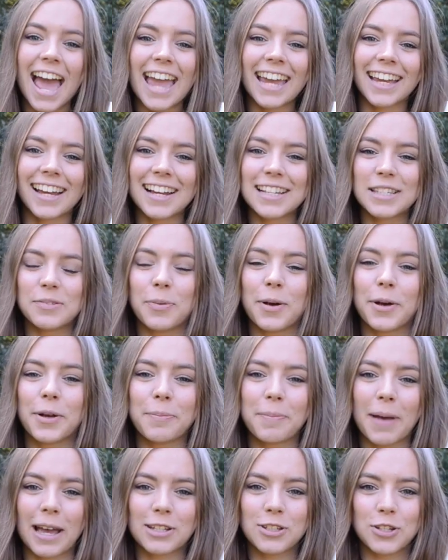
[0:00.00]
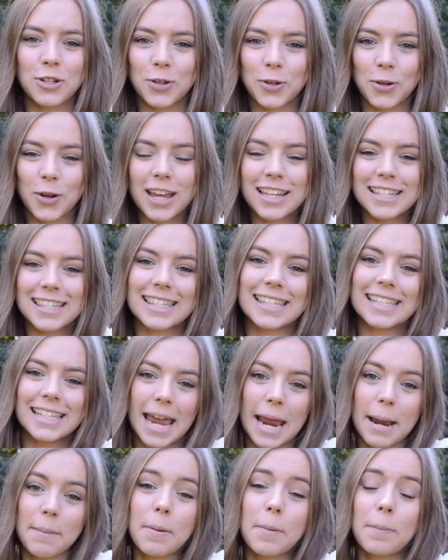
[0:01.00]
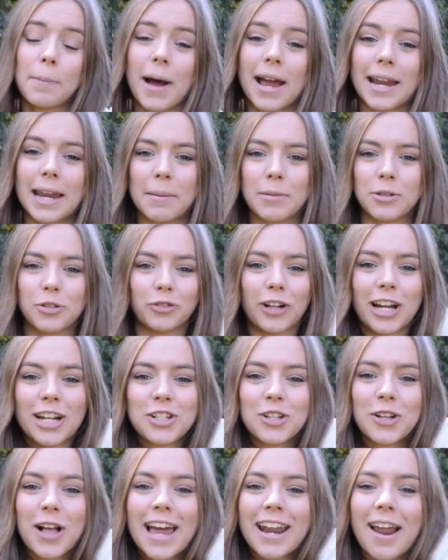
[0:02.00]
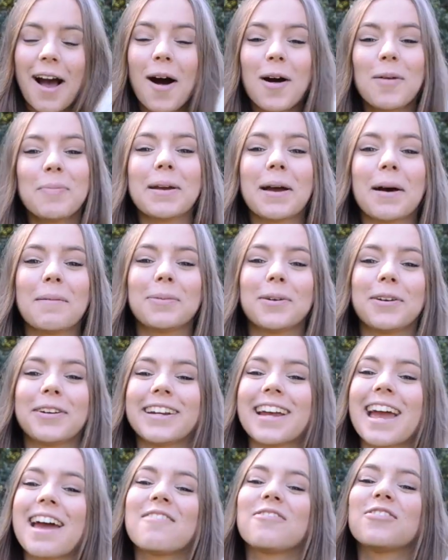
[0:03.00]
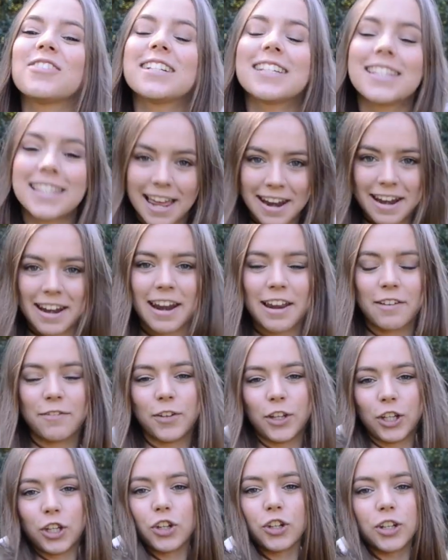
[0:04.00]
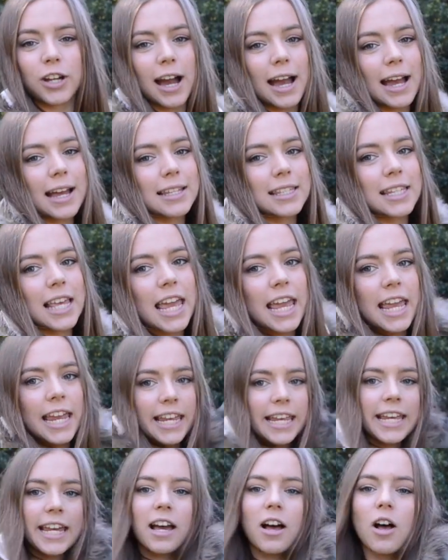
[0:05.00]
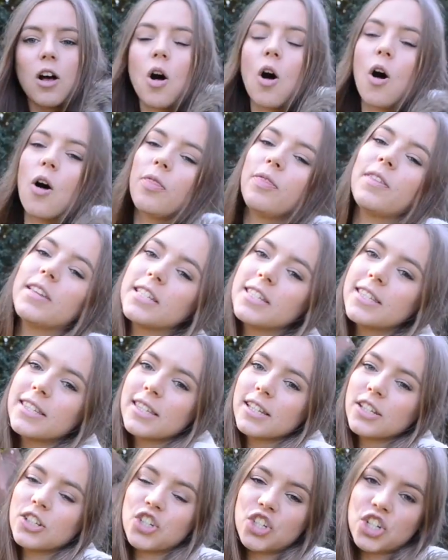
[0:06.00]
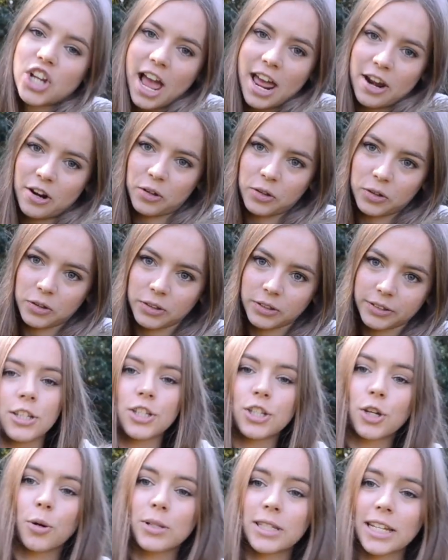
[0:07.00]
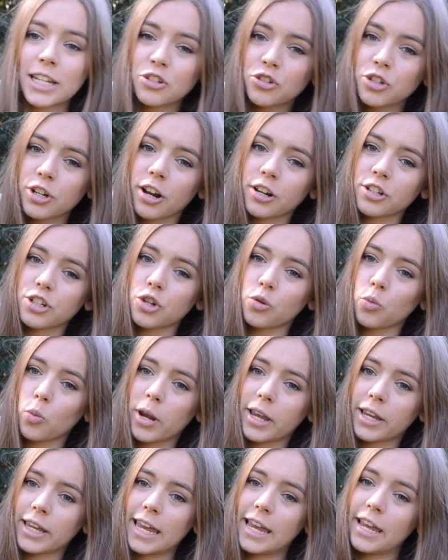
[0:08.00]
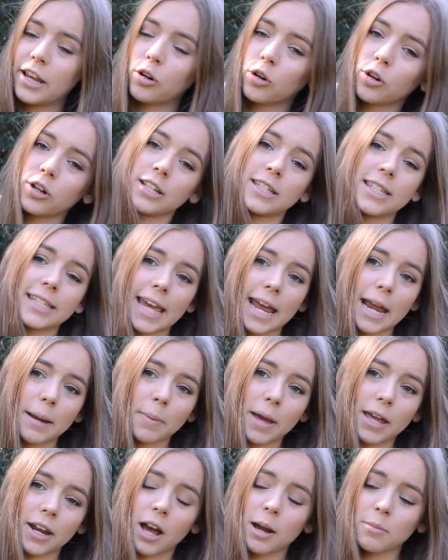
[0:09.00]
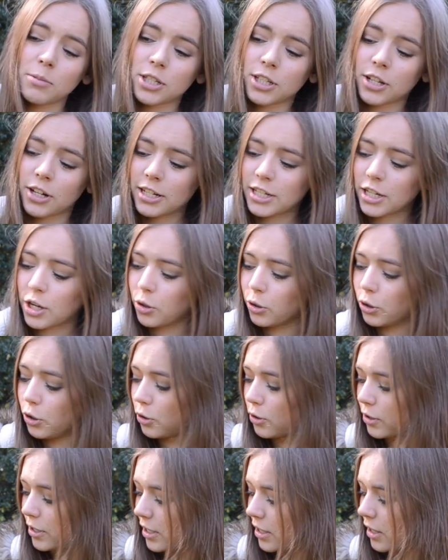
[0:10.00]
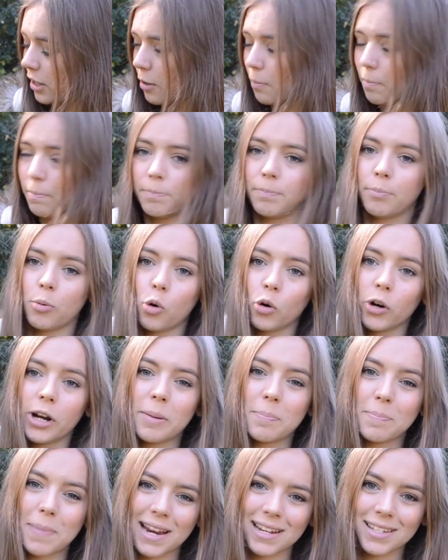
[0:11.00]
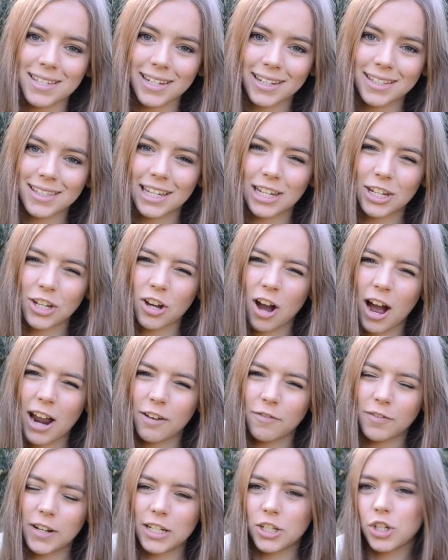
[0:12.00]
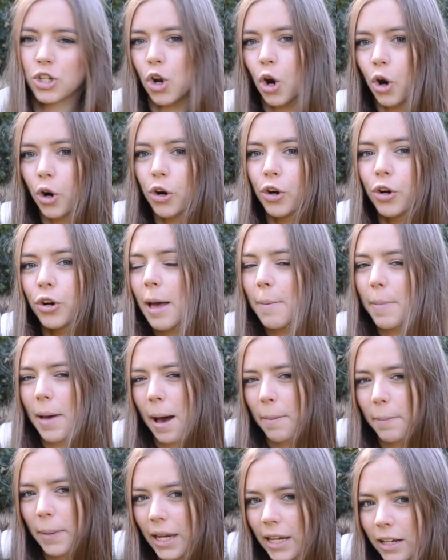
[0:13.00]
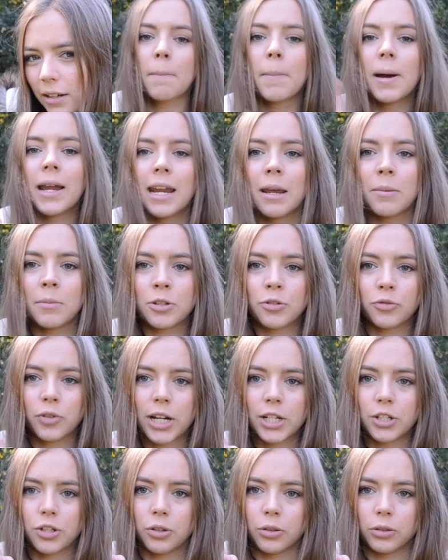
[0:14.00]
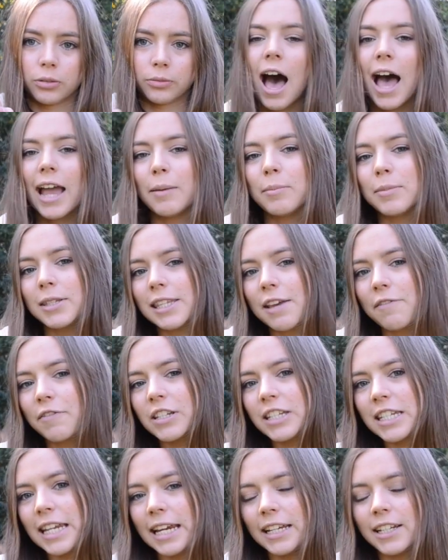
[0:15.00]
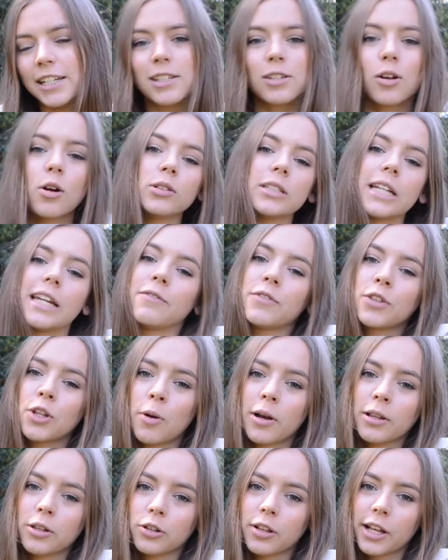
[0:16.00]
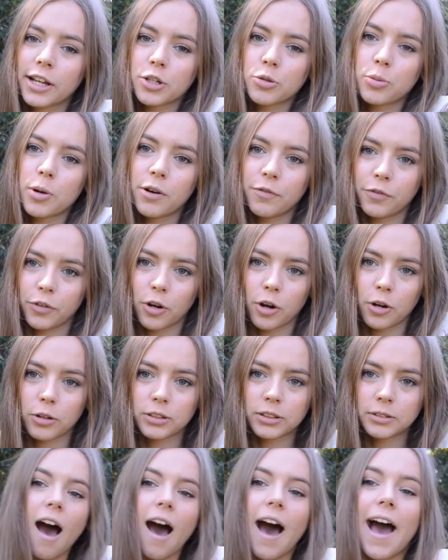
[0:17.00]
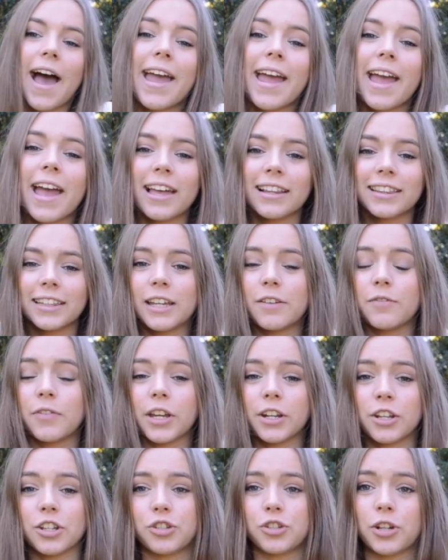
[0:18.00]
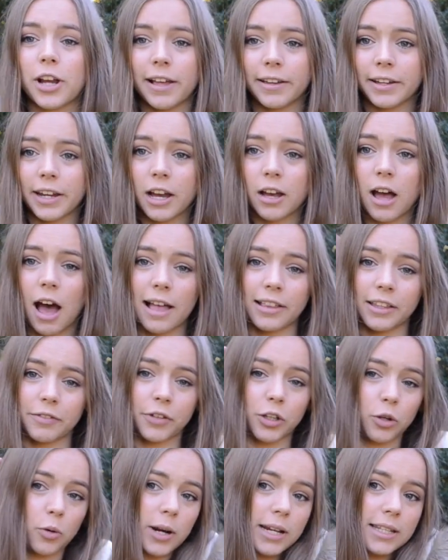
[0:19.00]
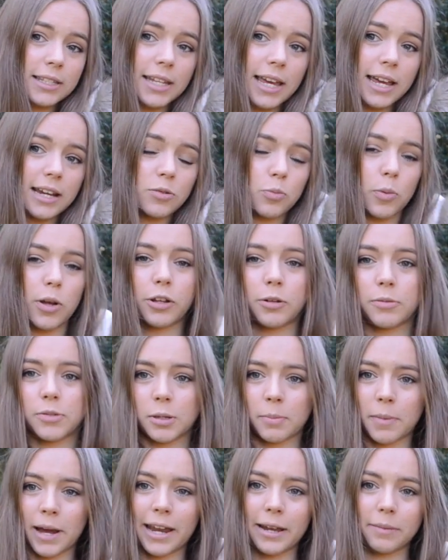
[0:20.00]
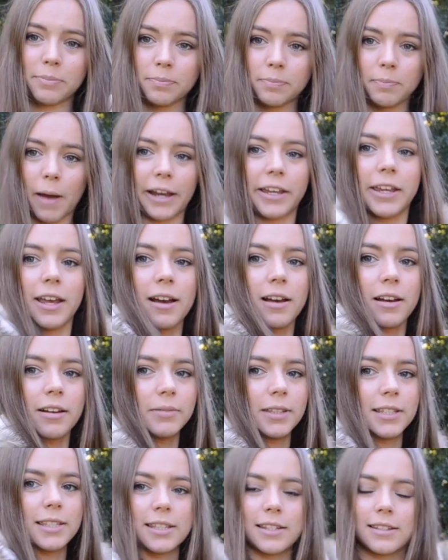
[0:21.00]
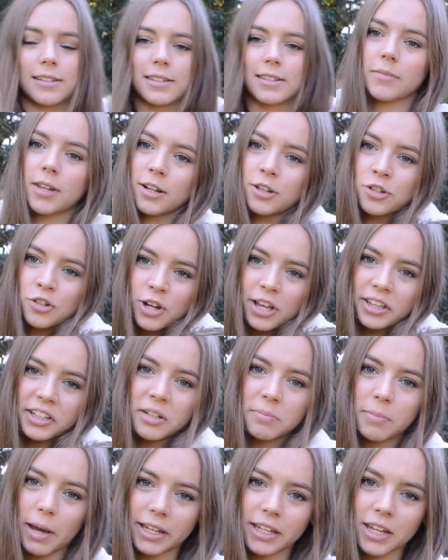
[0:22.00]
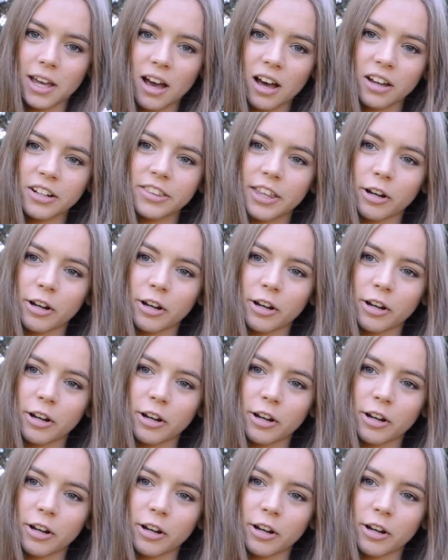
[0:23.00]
Hey guys, welcome back to Escape. My name is Rachel and I'll be uploading every Saturday for you guys here on this channel. So it's introduction week here on Escape and I'm just gonna tell you the boring basics that you kind of need to know about me. My name is Rachel. I am 17 years old even though I look like a 12 year old. I live in Australia. I live in Queensland. Welcome to my backyard. This is an Australian backyard.